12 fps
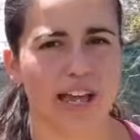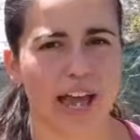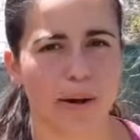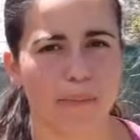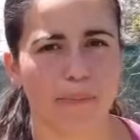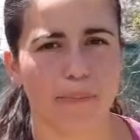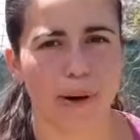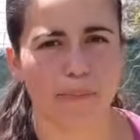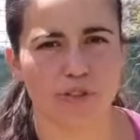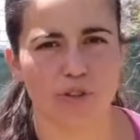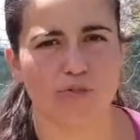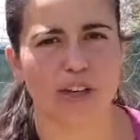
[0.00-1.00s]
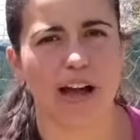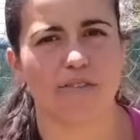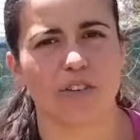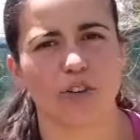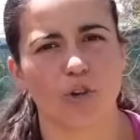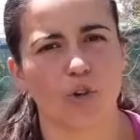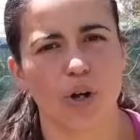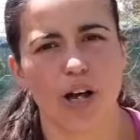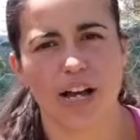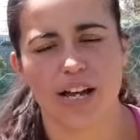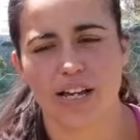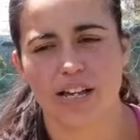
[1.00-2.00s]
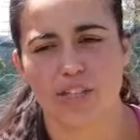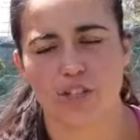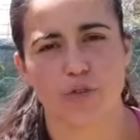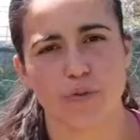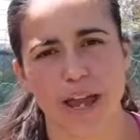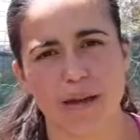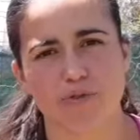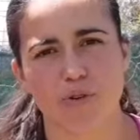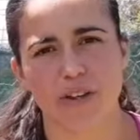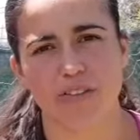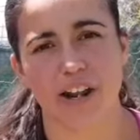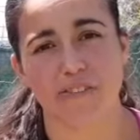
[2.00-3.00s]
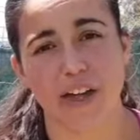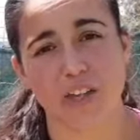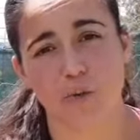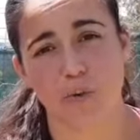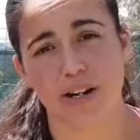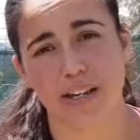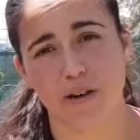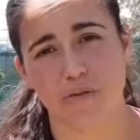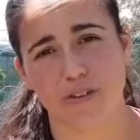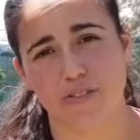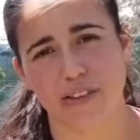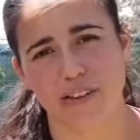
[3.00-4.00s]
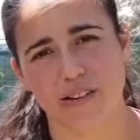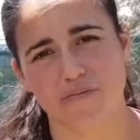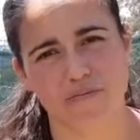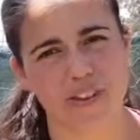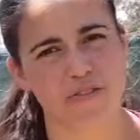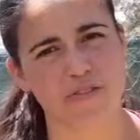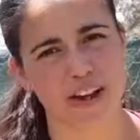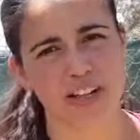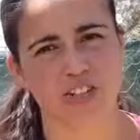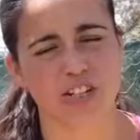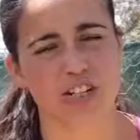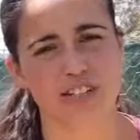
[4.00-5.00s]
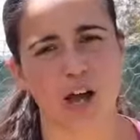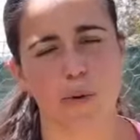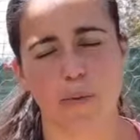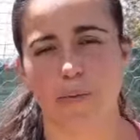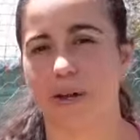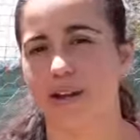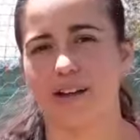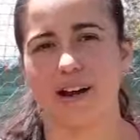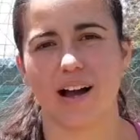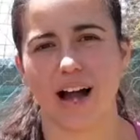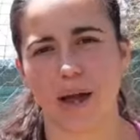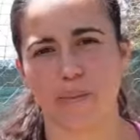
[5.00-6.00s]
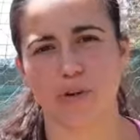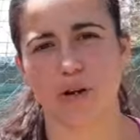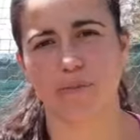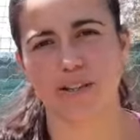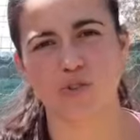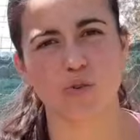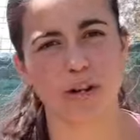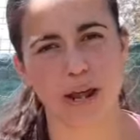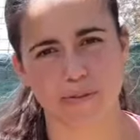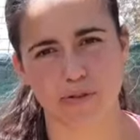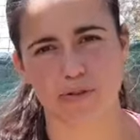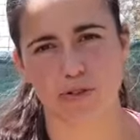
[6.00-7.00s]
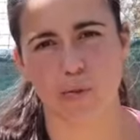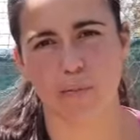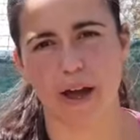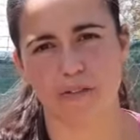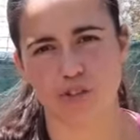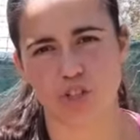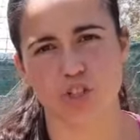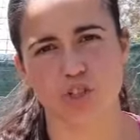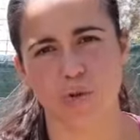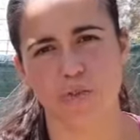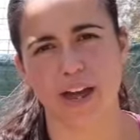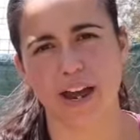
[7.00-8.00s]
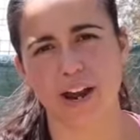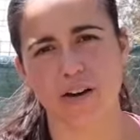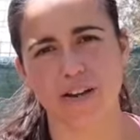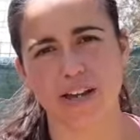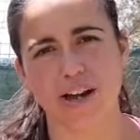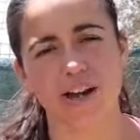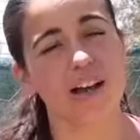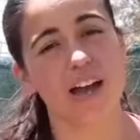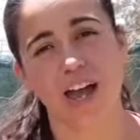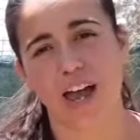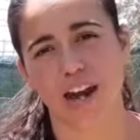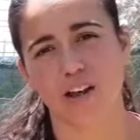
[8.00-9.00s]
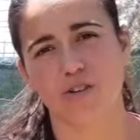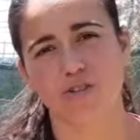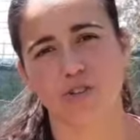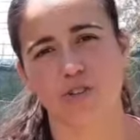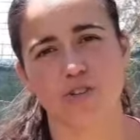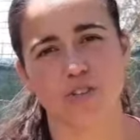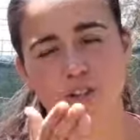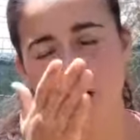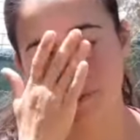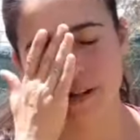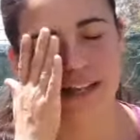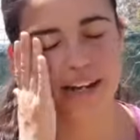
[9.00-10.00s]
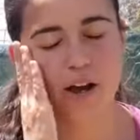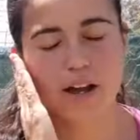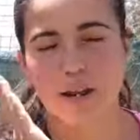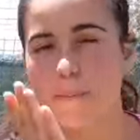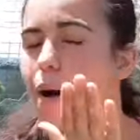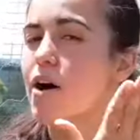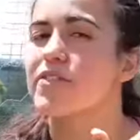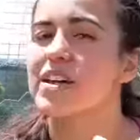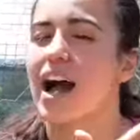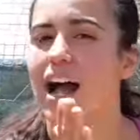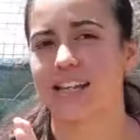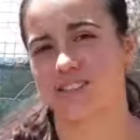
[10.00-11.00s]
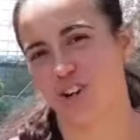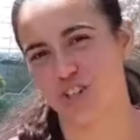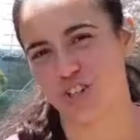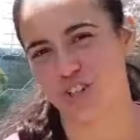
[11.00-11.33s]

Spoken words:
and bumps. So if they have little scrapes or anything like that and you want to get rid of the infection just to help a bit, I put them into an Epsom salt bath and just soak that area. And I also use it to help clean out any puffy eyes on your